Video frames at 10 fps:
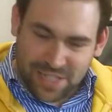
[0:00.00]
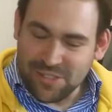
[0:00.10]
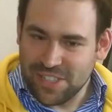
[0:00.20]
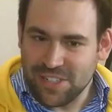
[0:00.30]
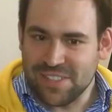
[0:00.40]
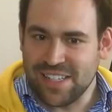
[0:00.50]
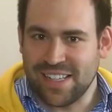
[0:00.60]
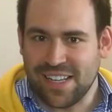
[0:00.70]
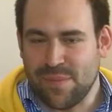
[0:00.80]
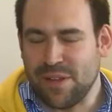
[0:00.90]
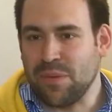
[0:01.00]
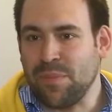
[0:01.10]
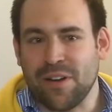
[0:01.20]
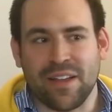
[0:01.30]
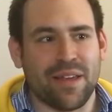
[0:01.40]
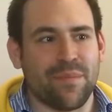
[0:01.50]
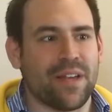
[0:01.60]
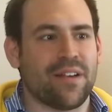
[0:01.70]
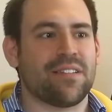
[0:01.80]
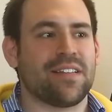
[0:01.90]
Interesting you're saying that about the parking,
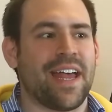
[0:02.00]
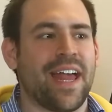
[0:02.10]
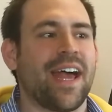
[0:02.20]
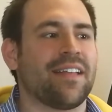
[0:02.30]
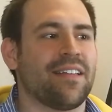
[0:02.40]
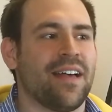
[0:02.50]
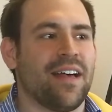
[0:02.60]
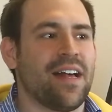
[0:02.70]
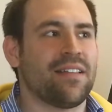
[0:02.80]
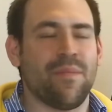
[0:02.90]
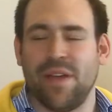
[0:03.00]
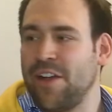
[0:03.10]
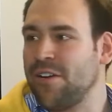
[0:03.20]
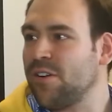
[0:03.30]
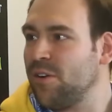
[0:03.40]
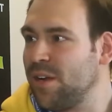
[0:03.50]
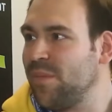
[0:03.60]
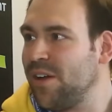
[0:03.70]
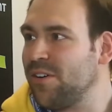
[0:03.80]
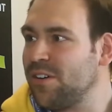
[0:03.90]
because I had the mayor, Corinne
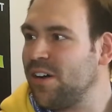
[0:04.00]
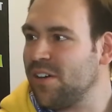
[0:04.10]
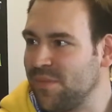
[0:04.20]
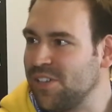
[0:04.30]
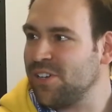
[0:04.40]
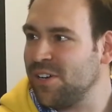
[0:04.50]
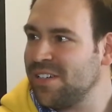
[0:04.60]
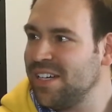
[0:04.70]
Mauch, on my show.